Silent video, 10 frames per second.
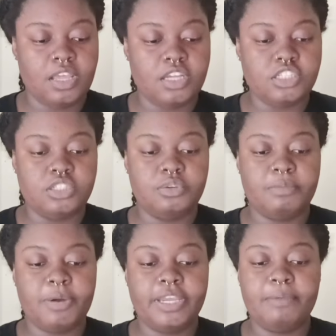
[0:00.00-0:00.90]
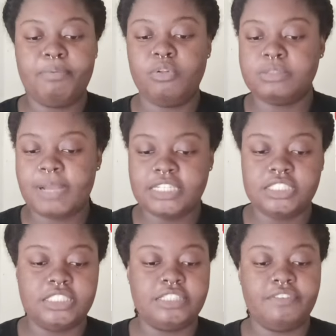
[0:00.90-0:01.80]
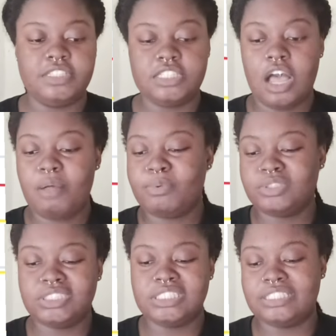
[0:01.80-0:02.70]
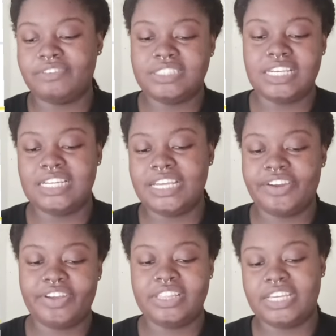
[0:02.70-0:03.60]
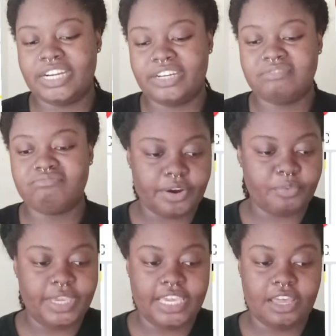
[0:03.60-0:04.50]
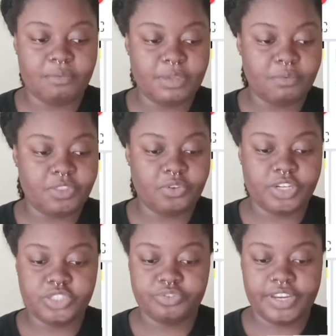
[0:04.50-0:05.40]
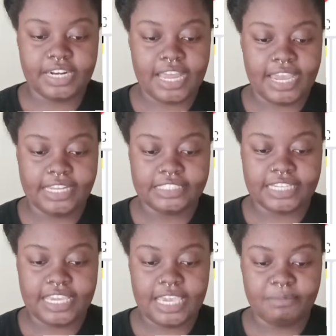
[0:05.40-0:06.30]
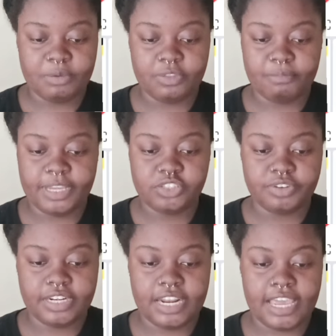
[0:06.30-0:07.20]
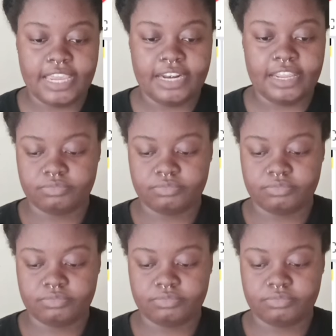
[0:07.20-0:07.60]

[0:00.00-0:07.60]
So the market pulled back to almost to the 78 area there. Are we coming with our trend lines? I came in with my trend line.